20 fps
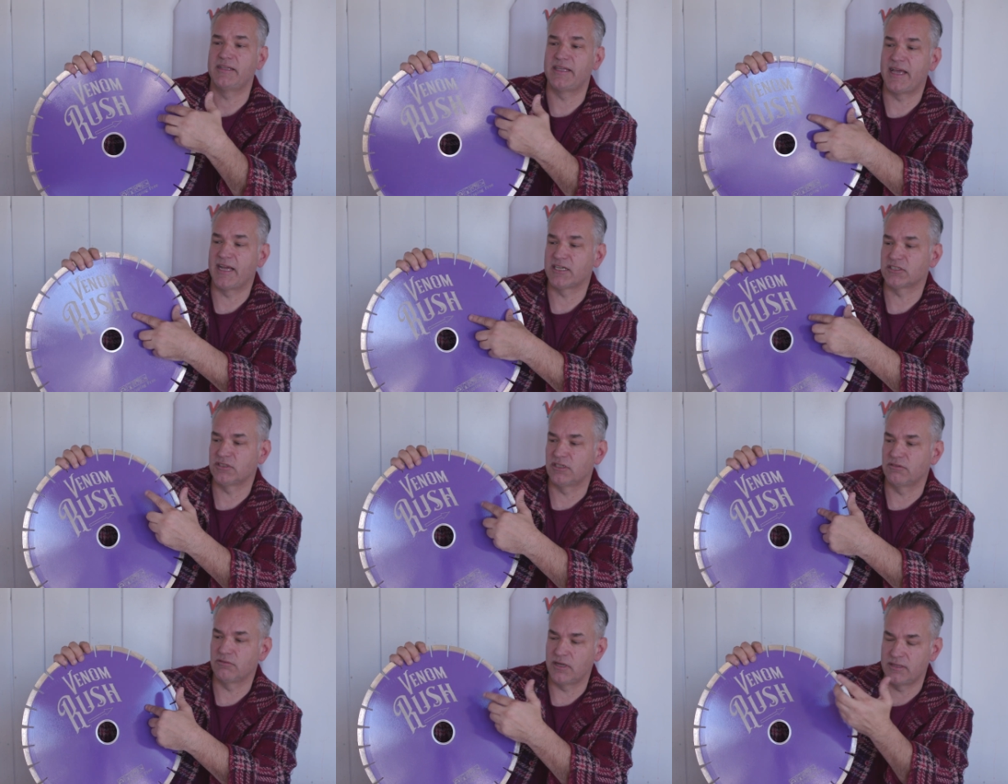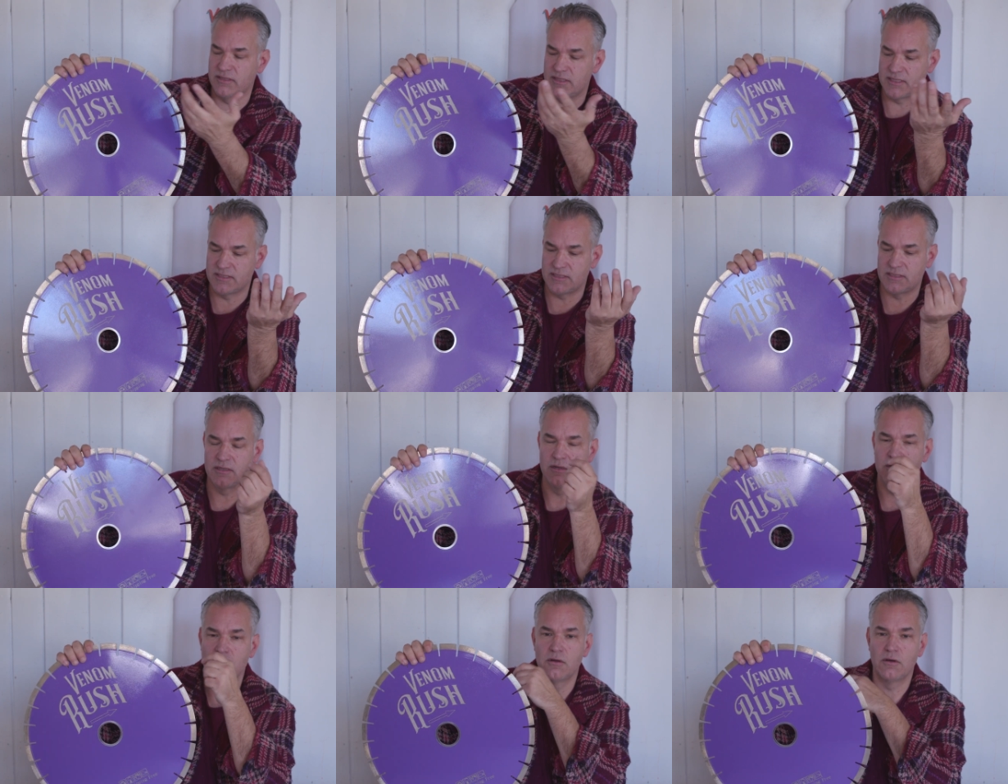They actually run
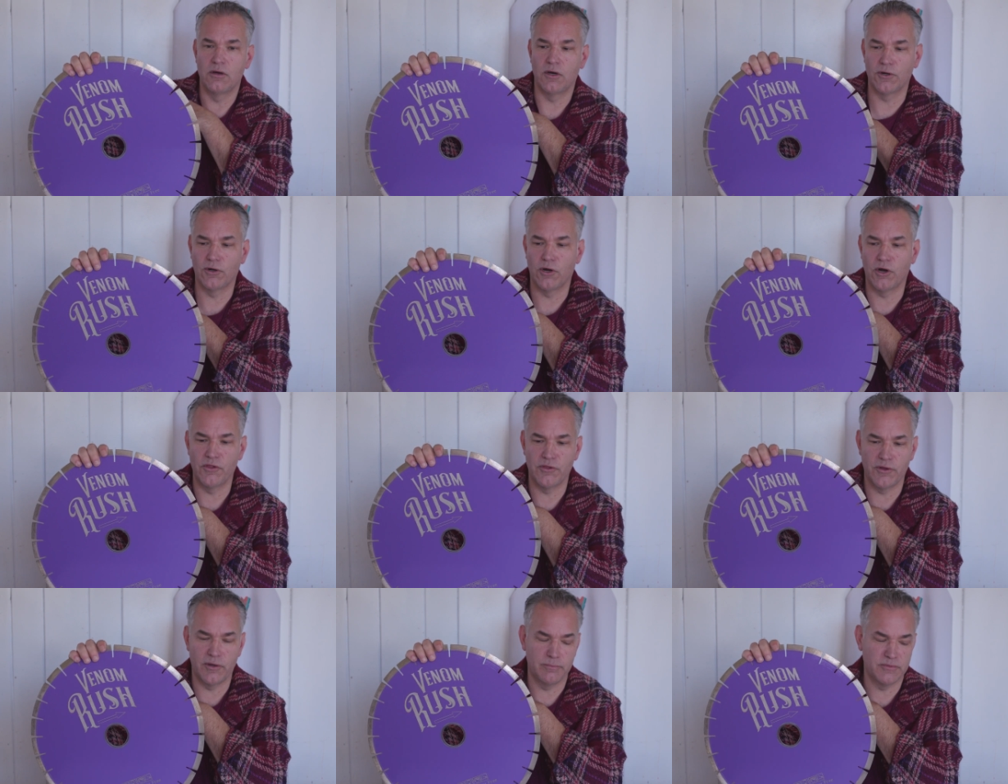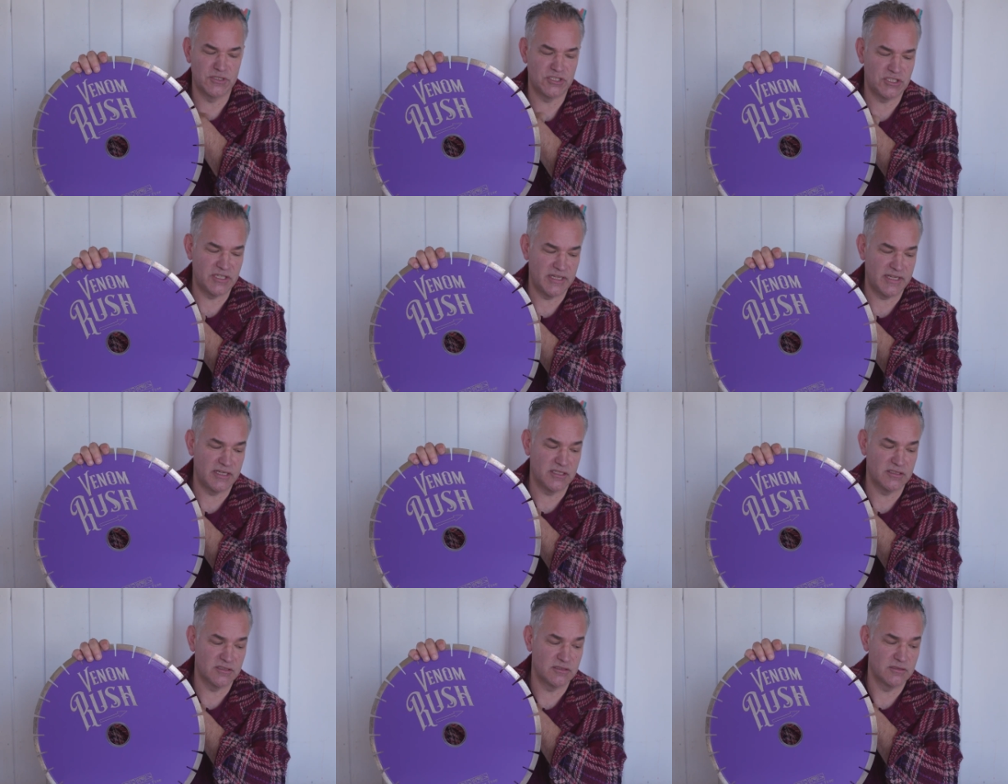this on all their
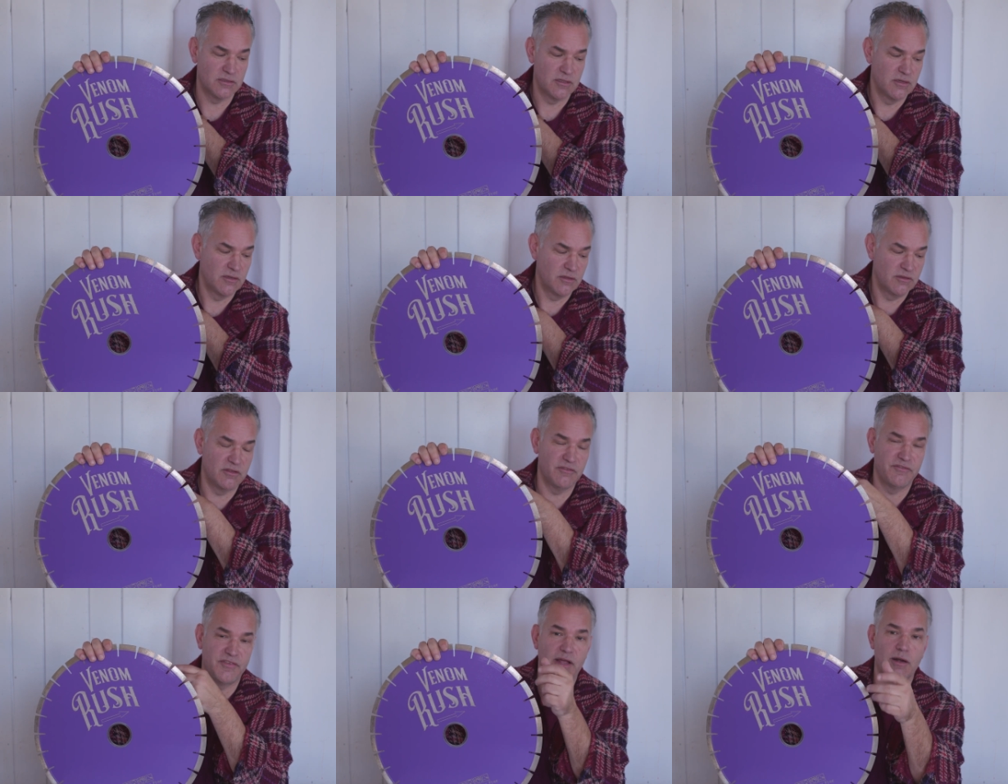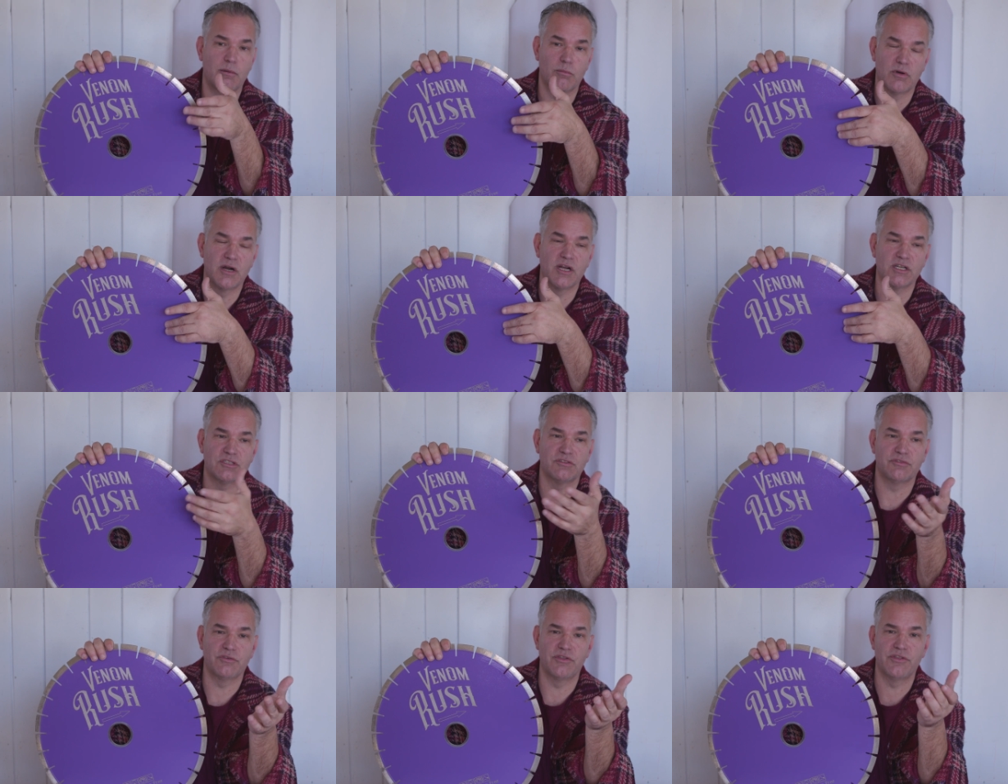machines, the Venom
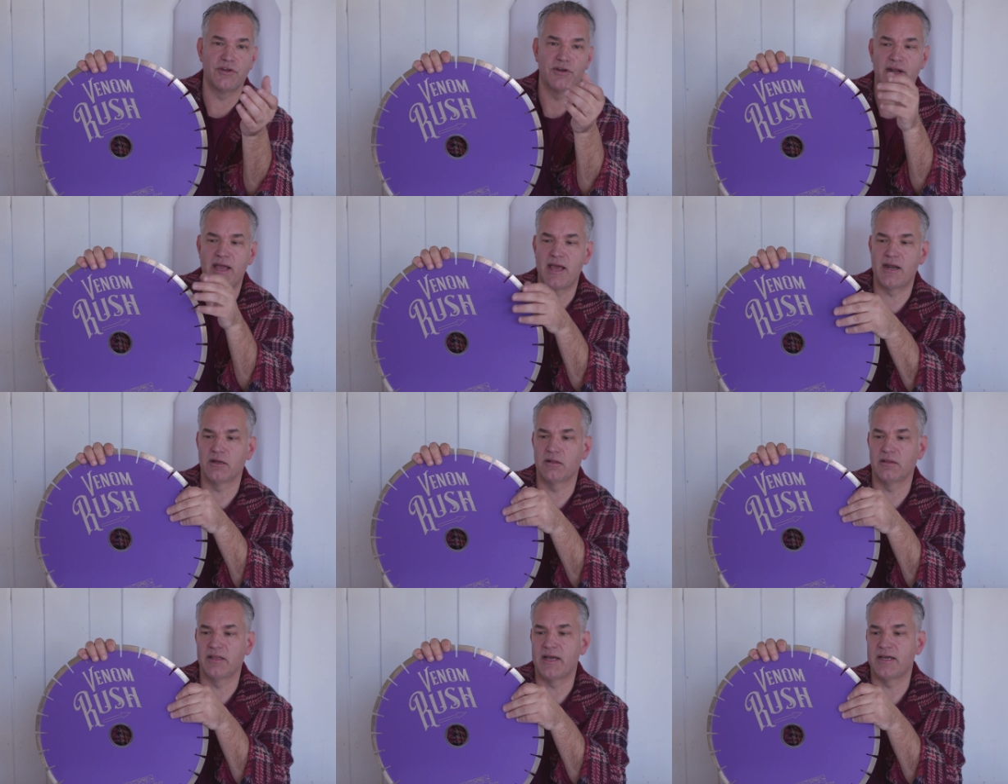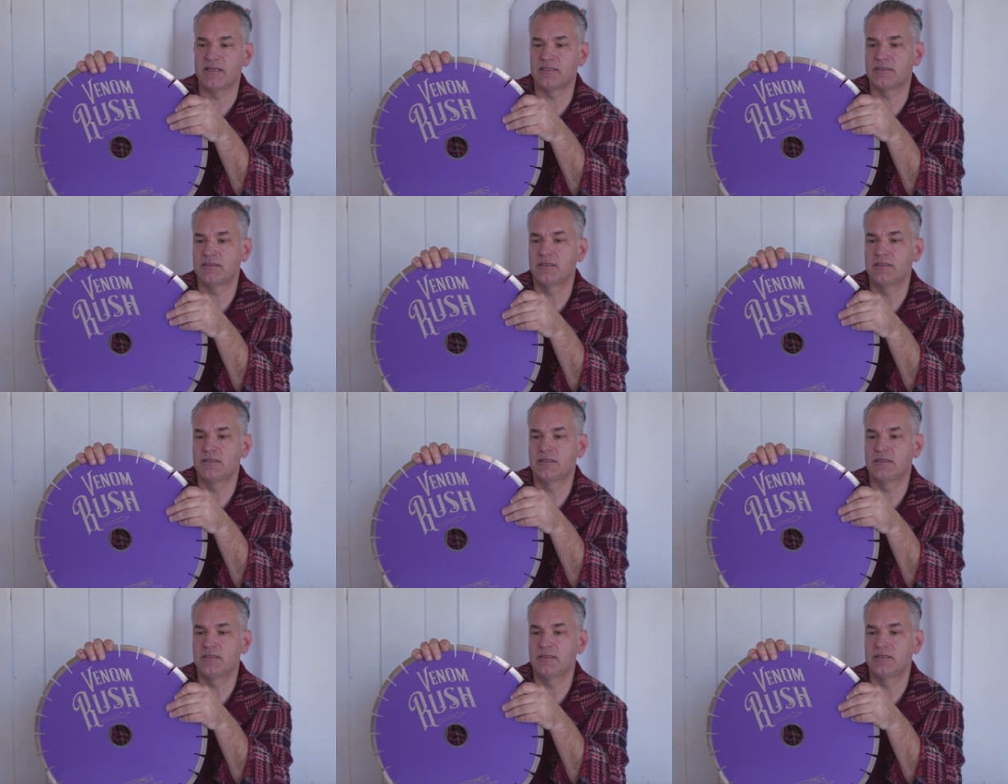Rush, for their nanoglass.